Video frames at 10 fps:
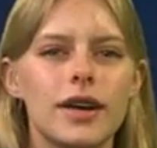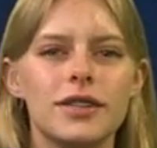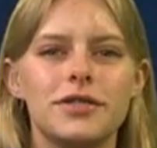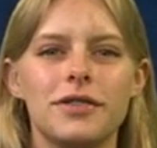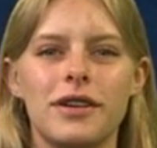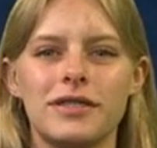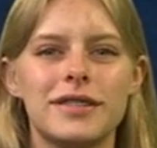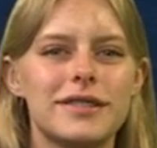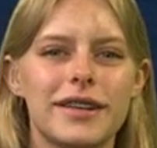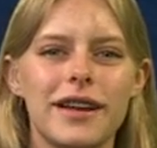Juniors and
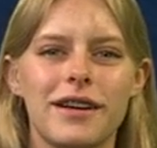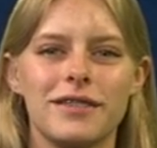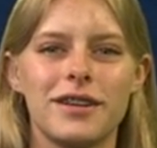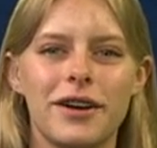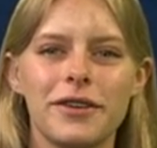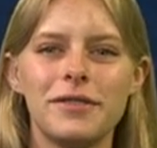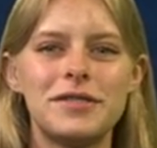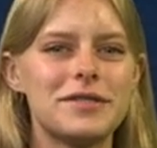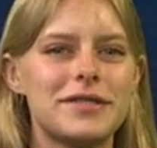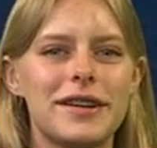seniors, are you
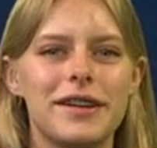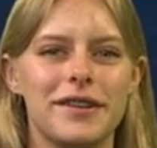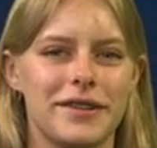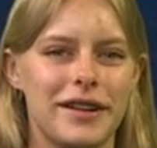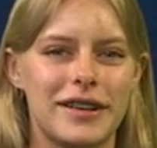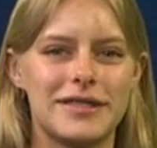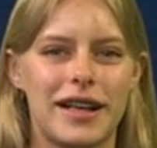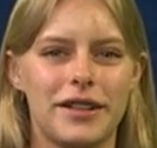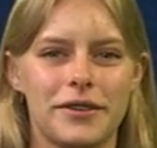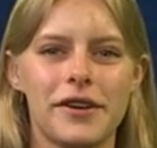interested in earning a
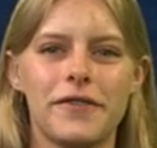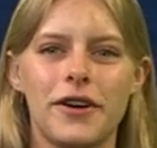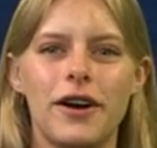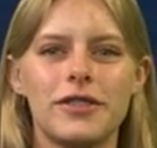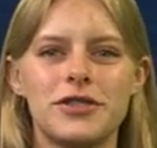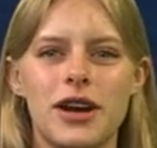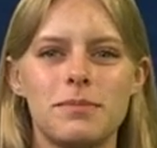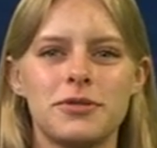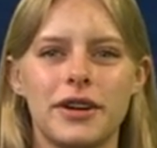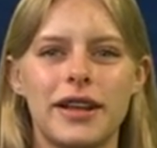salary for on-the-job
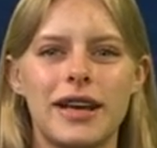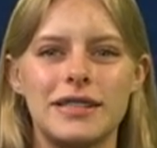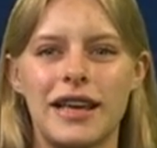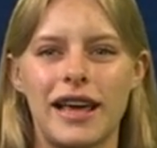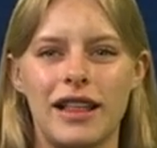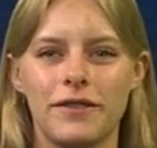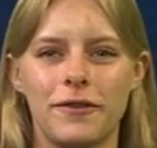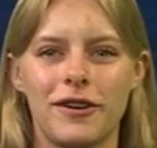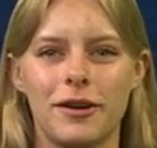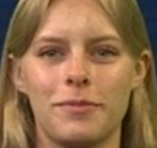training as a
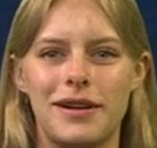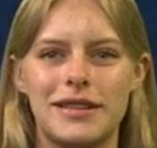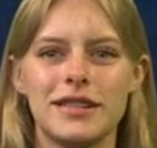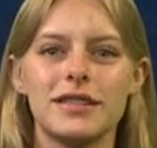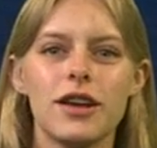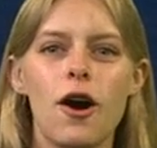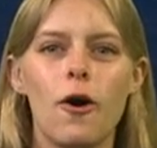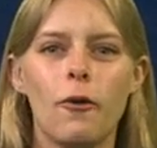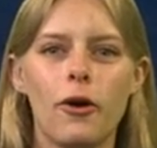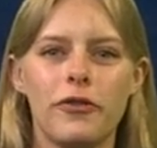California apprentice?
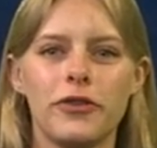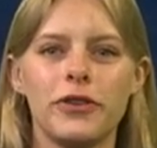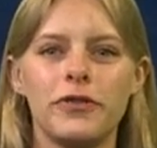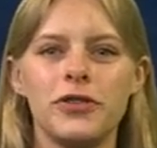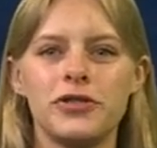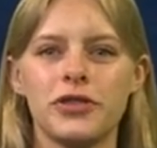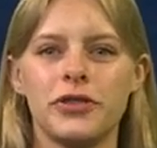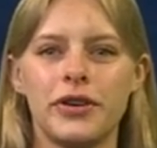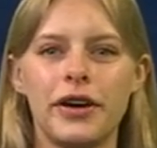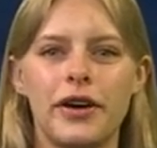Or for your future
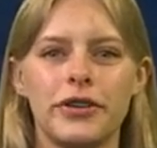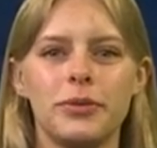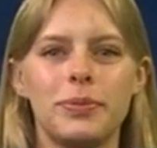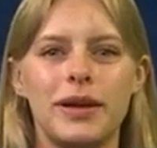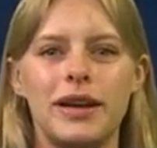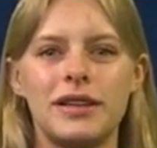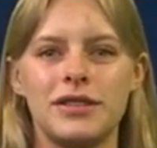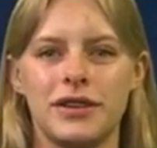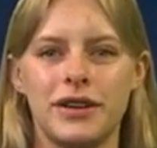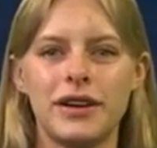career, are you planning to
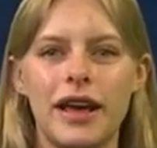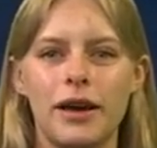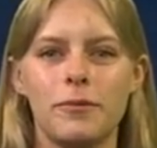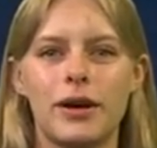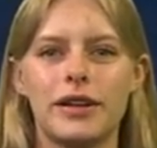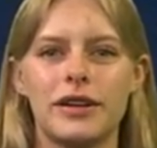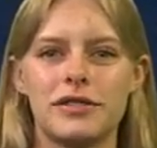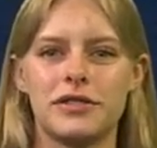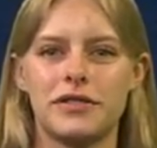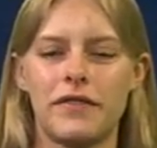earn a one-year
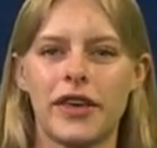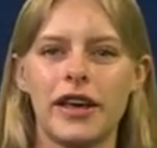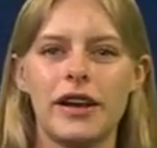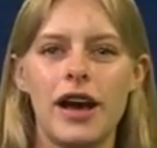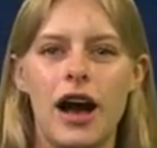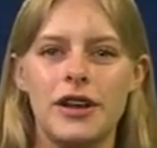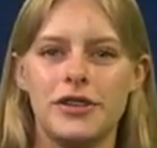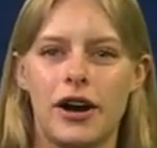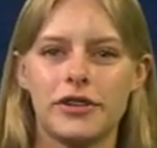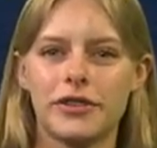certificate, a
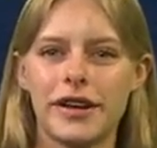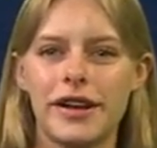doctorate,